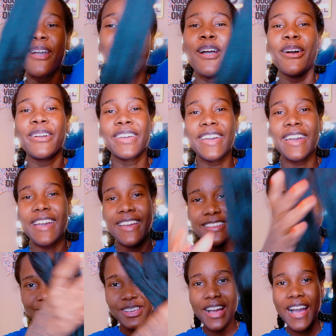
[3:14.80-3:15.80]

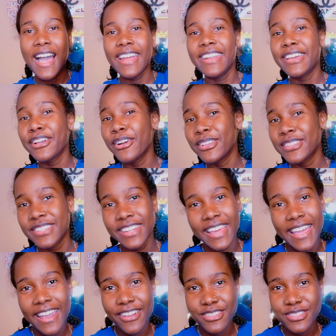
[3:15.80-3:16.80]
Okay, so I didn't go to
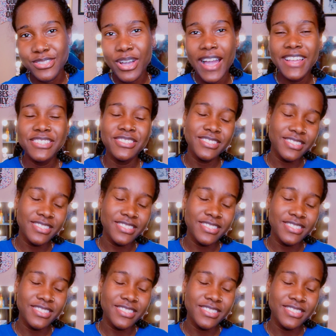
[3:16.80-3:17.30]
the hair store. I